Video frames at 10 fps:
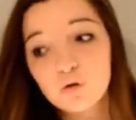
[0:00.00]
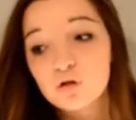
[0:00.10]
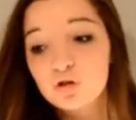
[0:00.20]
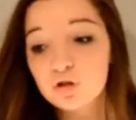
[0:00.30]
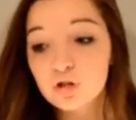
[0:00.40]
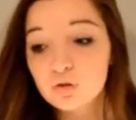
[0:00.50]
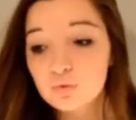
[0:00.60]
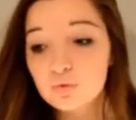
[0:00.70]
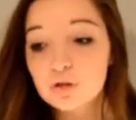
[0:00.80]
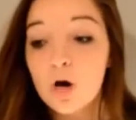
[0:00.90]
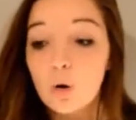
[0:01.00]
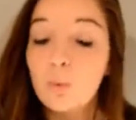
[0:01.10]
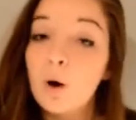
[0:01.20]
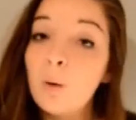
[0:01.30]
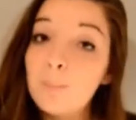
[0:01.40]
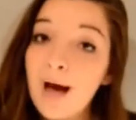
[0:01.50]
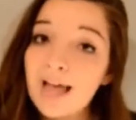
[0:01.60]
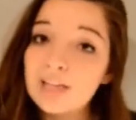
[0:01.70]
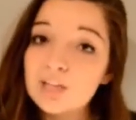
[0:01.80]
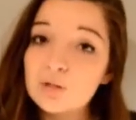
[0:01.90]
your shoes won't
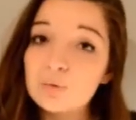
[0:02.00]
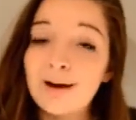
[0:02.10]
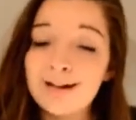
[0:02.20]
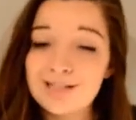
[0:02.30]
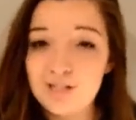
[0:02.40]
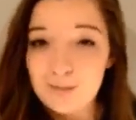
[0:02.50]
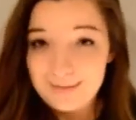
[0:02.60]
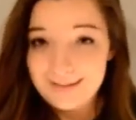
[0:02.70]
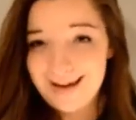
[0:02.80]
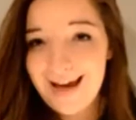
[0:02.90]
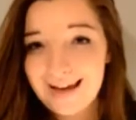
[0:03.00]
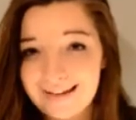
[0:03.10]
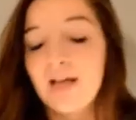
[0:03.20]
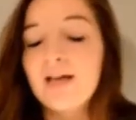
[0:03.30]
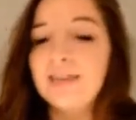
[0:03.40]
buy you a GPA,